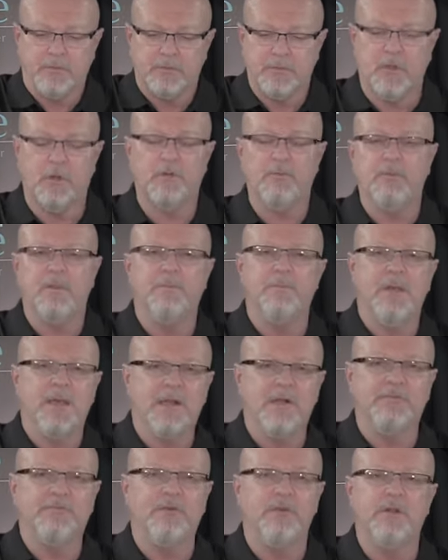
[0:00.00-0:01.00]
So the
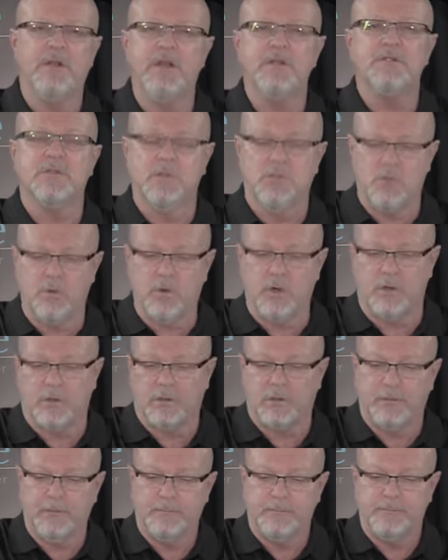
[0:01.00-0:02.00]
metaphor doesn't work.